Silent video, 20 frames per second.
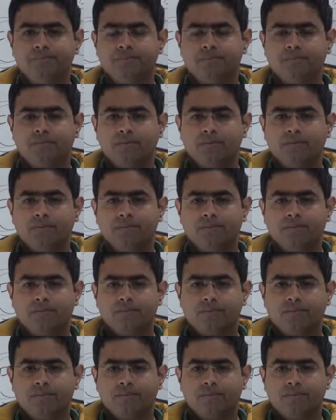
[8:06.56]

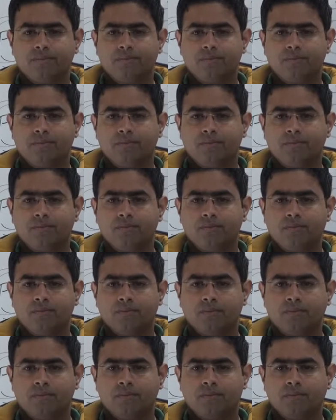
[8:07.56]

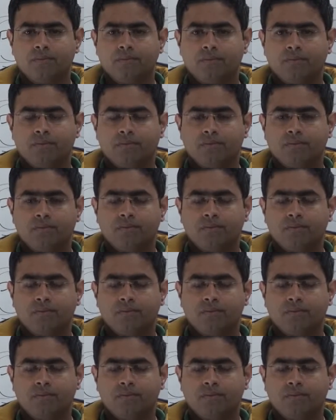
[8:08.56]
No one is speaking in this clip.